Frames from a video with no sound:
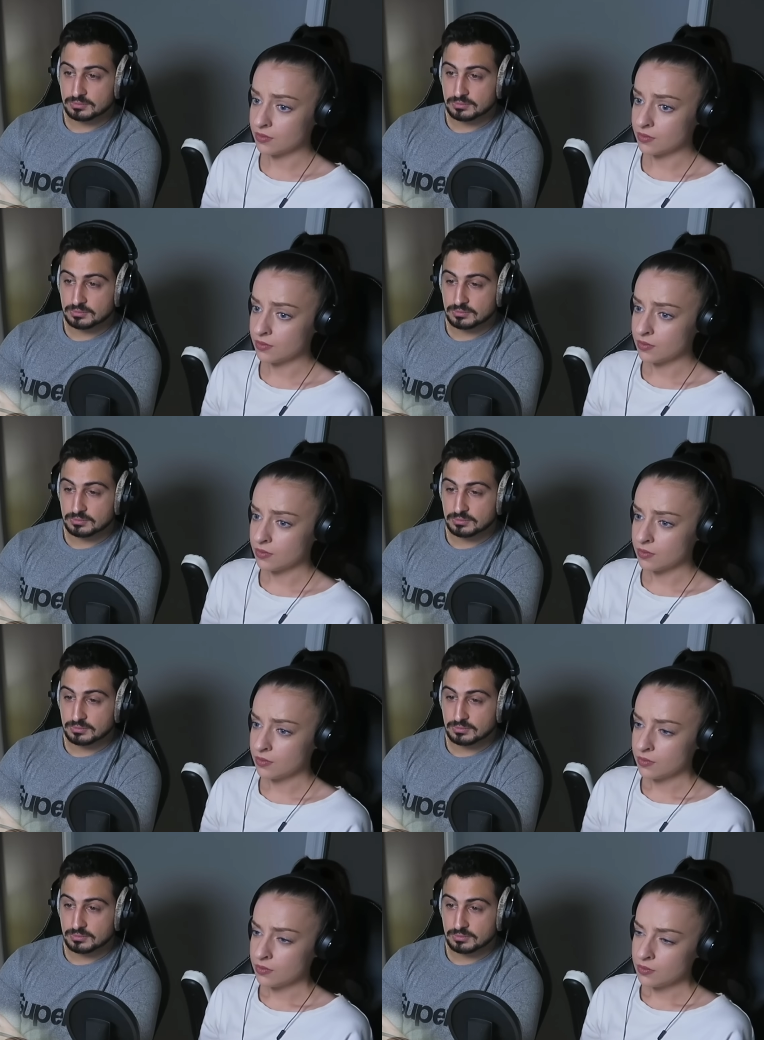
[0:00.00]

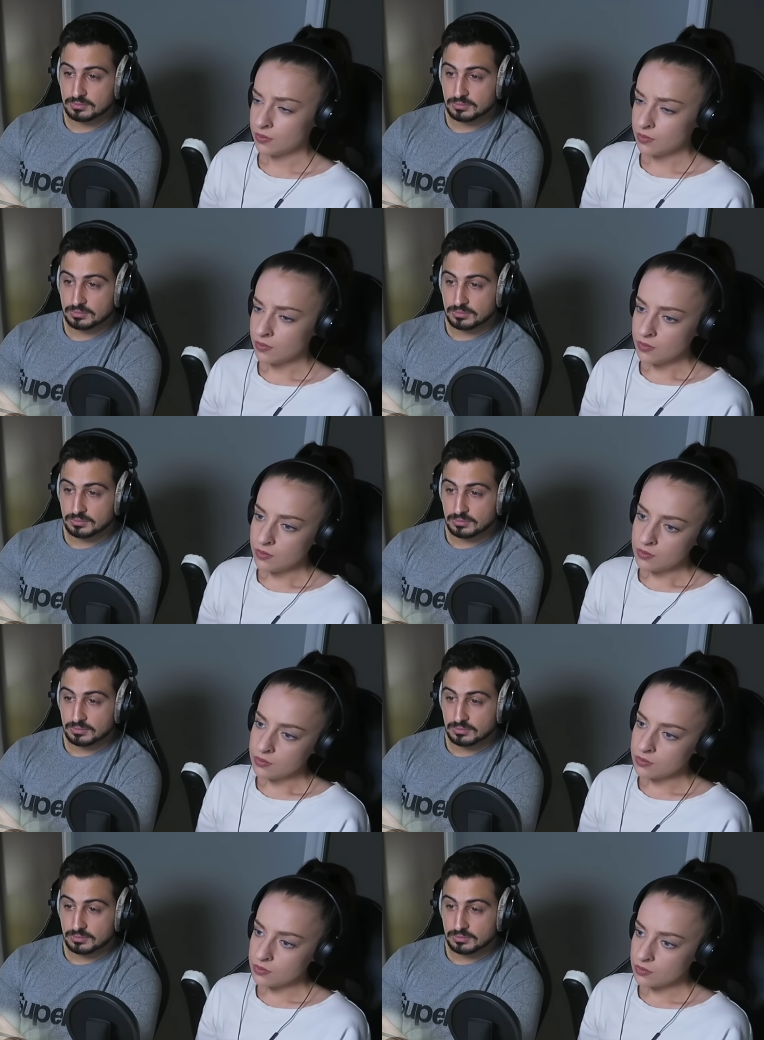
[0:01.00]

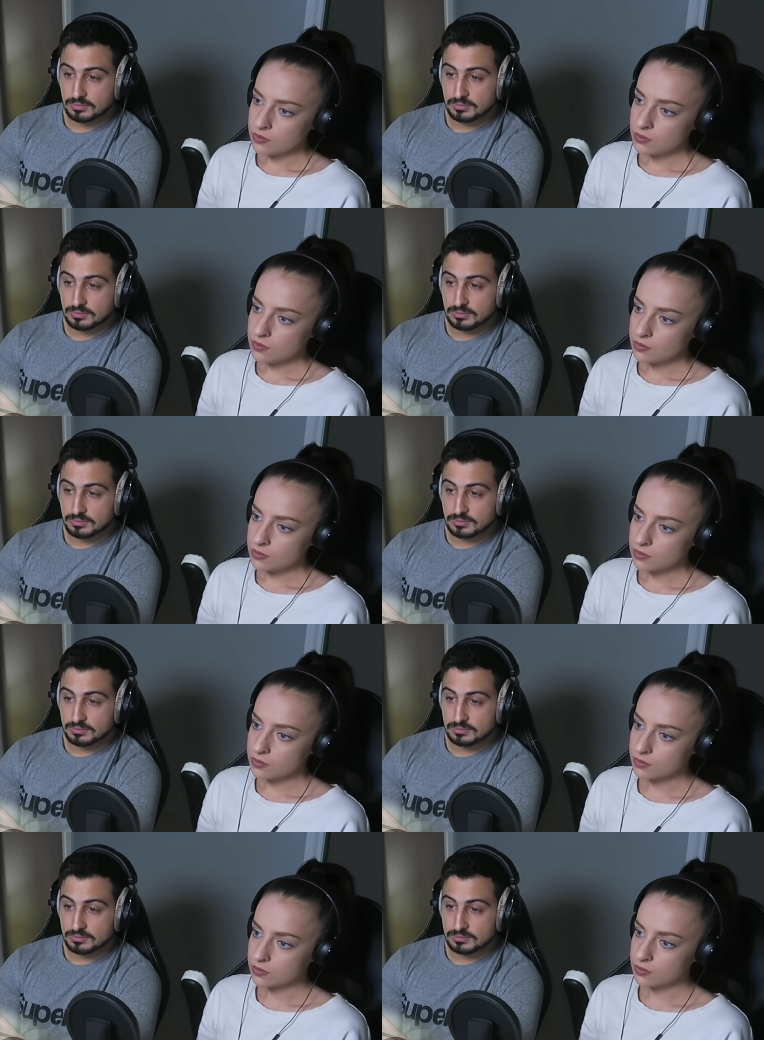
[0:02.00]

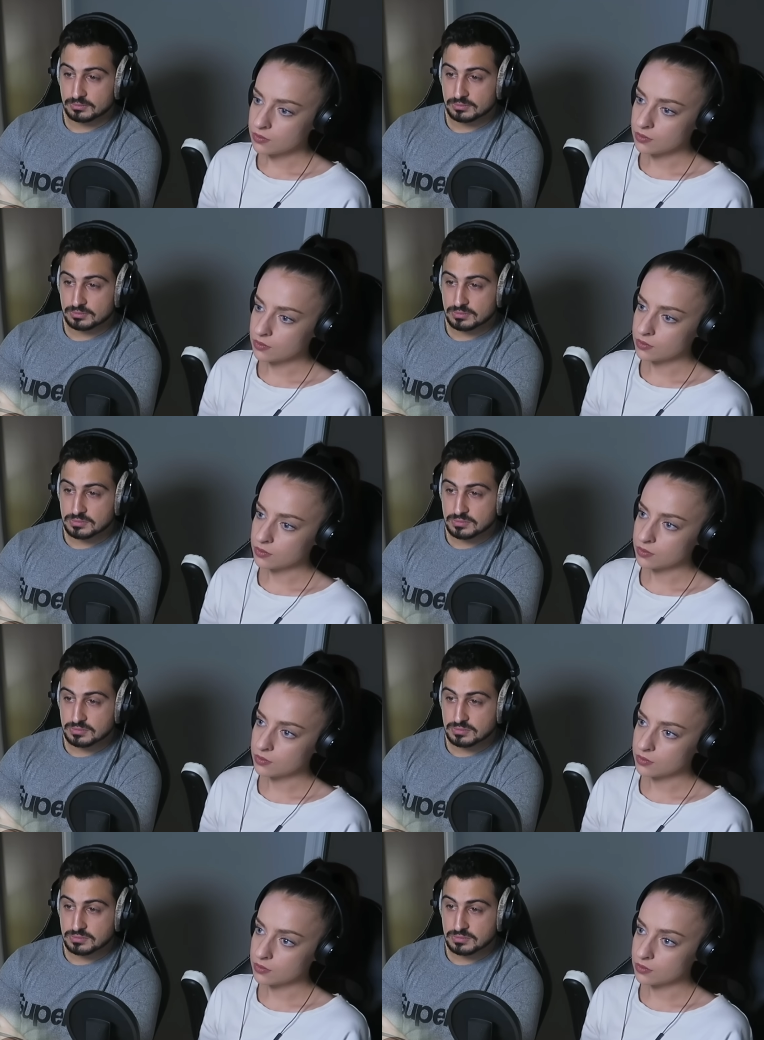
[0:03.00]

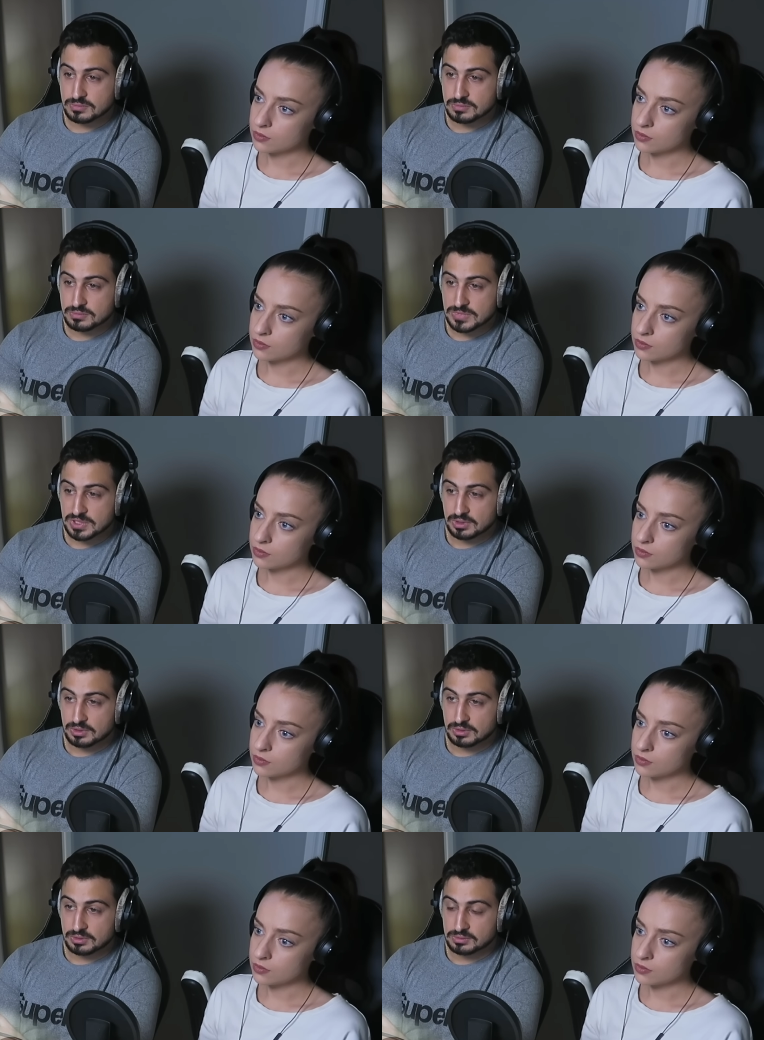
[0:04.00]

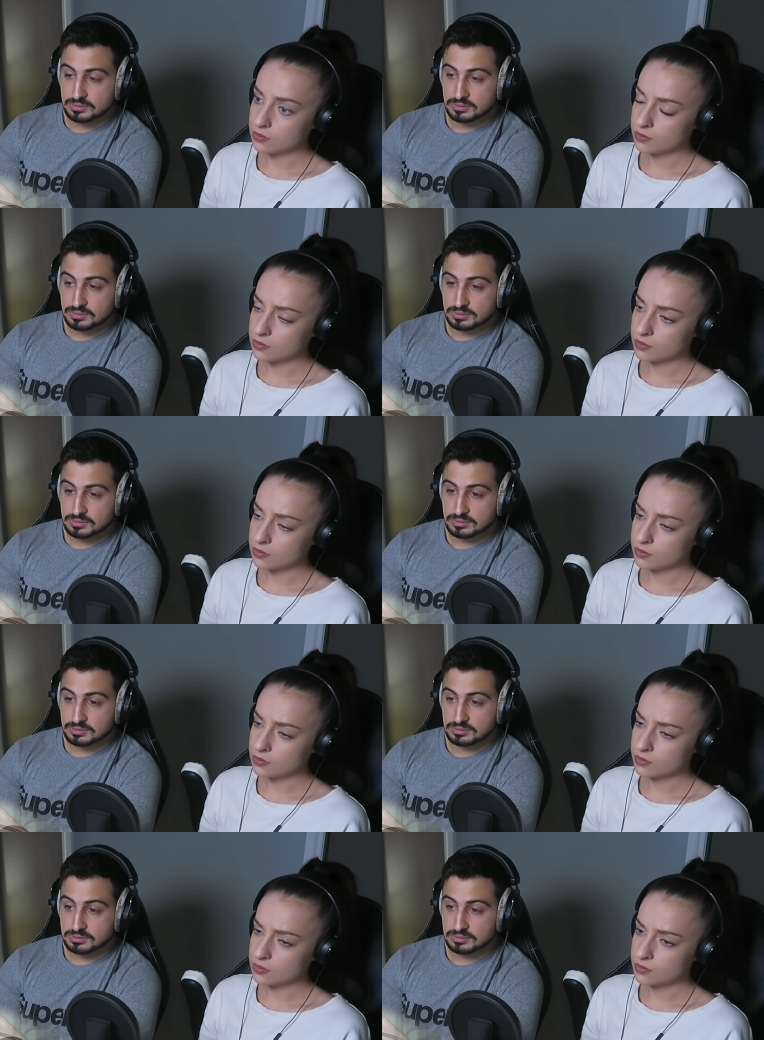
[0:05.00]

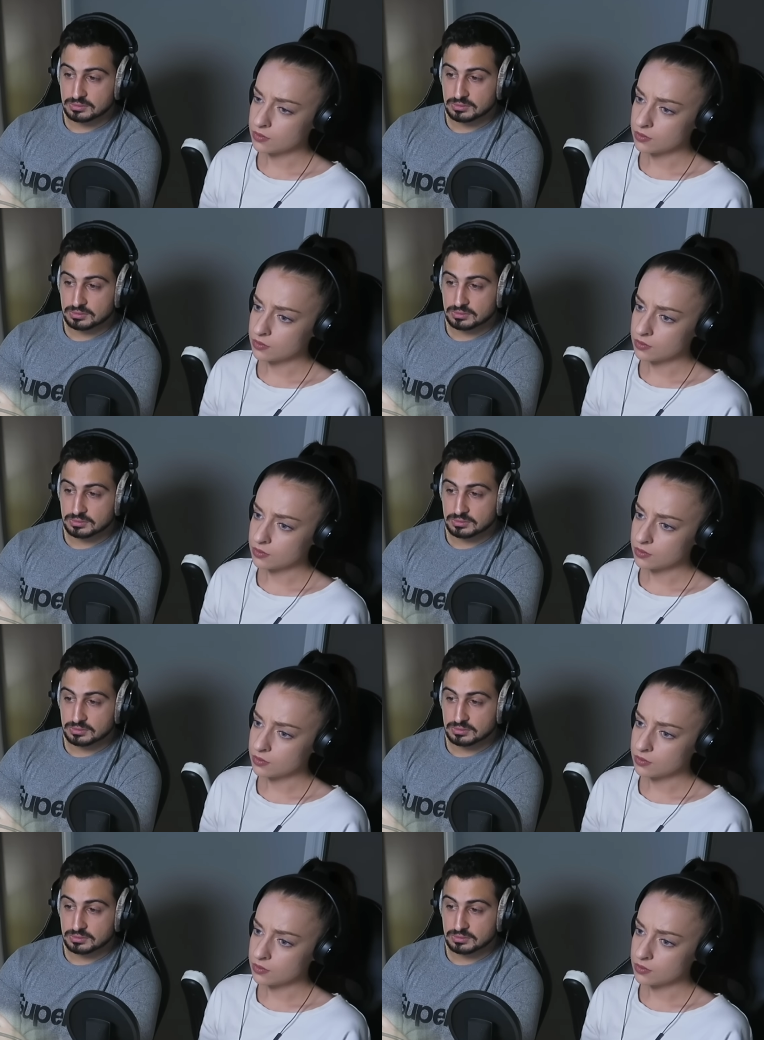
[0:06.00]
(no one is talking)